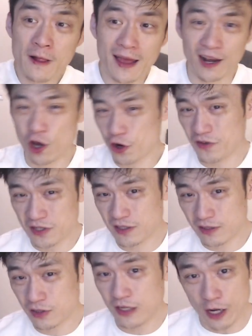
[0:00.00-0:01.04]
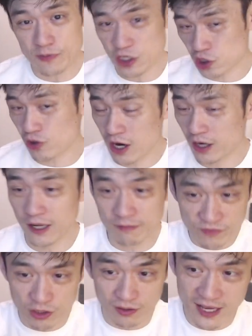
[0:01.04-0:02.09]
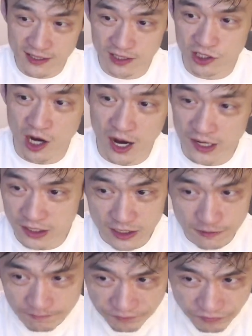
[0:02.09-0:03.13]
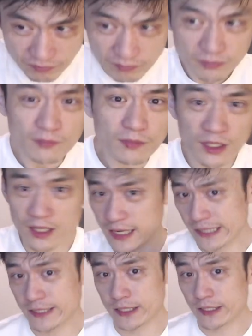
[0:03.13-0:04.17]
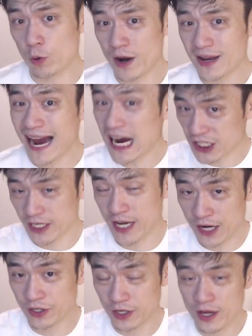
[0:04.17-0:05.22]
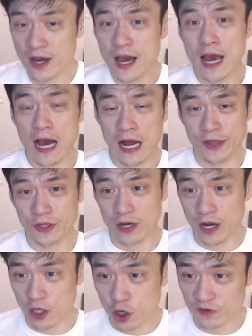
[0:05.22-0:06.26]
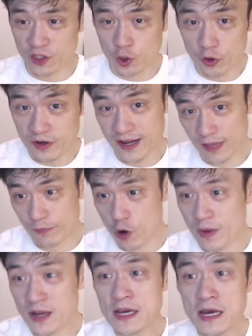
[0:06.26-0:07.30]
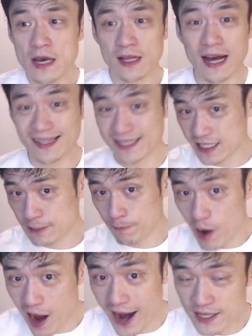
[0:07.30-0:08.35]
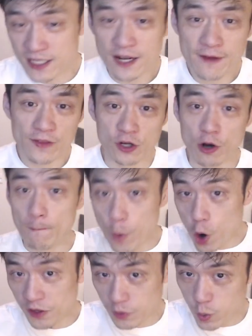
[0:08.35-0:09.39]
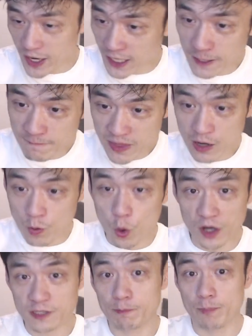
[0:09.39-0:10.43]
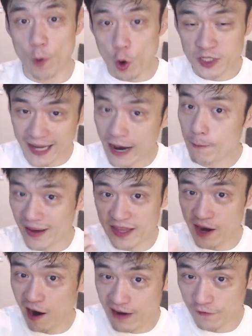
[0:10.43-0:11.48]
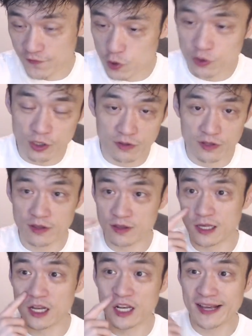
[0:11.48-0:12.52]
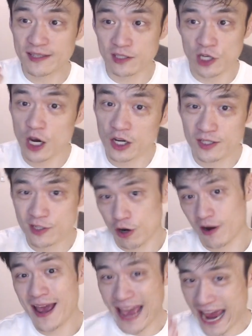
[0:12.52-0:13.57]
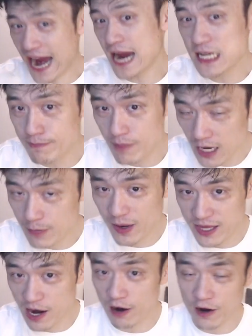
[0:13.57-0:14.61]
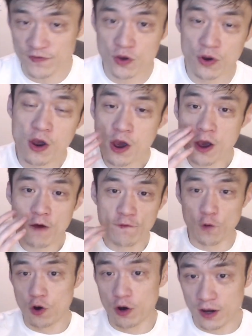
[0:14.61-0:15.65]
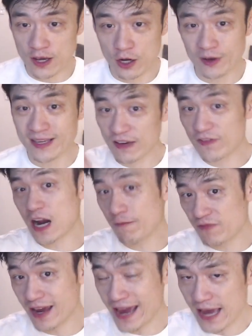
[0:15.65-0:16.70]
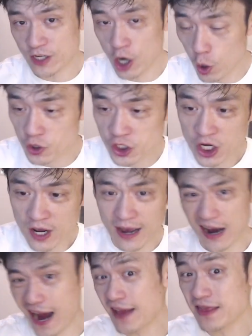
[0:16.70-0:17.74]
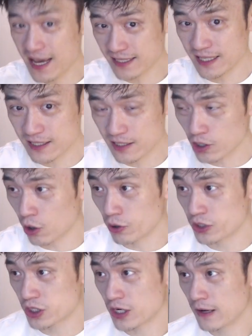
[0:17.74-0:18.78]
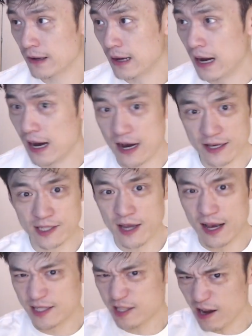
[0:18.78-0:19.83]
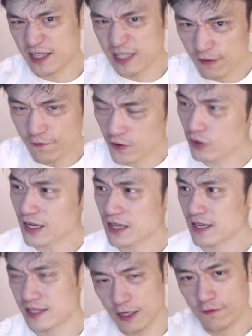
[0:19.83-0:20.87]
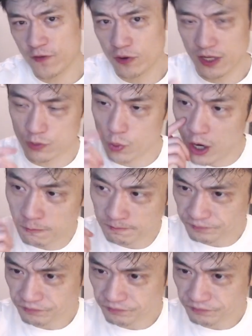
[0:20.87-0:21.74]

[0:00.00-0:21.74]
A lot of these clubs are struggling, so Leicester Tigers is the one actually under a lot of scrutiny at the moment, despite, you know, Borthwick was bought out by the RFU, so the Leicester Tigers got handed money by the RFU for, you know, giving up their head coach and the assistant coach, Singfield as well.